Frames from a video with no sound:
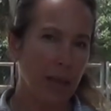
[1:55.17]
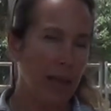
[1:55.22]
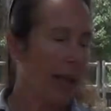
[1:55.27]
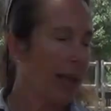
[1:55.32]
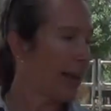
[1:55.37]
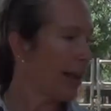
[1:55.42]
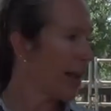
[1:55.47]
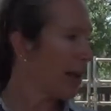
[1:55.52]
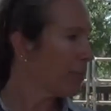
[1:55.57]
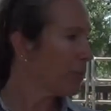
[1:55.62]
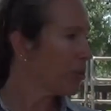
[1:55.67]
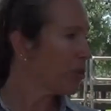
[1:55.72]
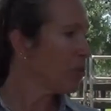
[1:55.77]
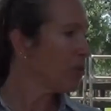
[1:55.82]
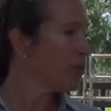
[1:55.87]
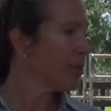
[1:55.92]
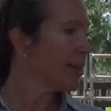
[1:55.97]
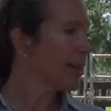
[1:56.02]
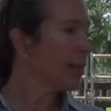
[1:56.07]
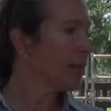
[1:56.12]
And I'm
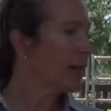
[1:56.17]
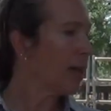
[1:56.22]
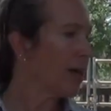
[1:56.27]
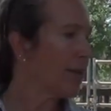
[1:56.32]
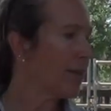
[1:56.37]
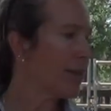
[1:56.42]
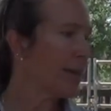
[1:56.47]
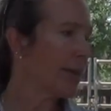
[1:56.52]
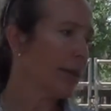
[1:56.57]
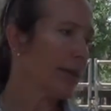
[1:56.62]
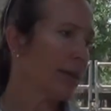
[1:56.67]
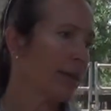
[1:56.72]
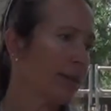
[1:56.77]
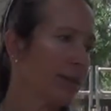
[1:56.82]
choosing Lovey